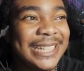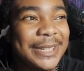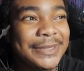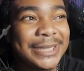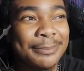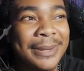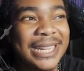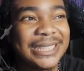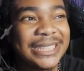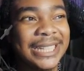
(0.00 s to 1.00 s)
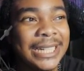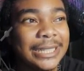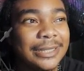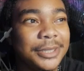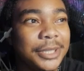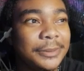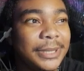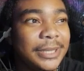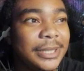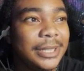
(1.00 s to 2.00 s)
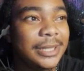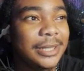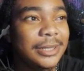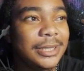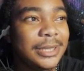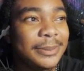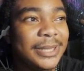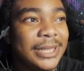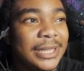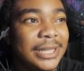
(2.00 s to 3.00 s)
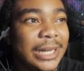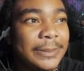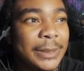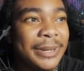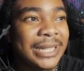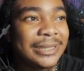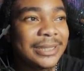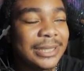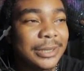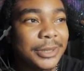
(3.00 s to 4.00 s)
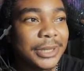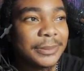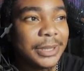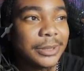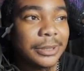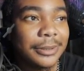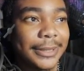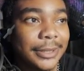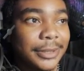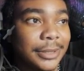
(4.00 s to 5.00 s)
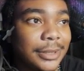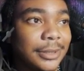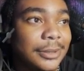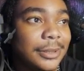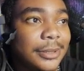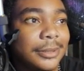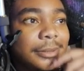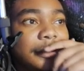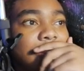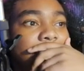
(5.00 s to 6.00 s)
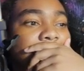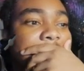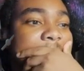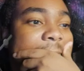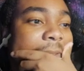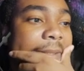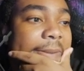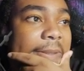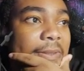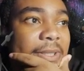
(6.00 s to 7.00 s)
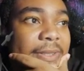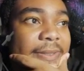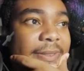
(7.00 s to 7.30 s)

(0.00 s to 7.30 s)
Games. The best. Hold up. Hold up. I'm debating. Hold up. Hold on. Hold on. Hold on. Hold on. Hold on. Hold on. Hold on. Hold on. Hold on.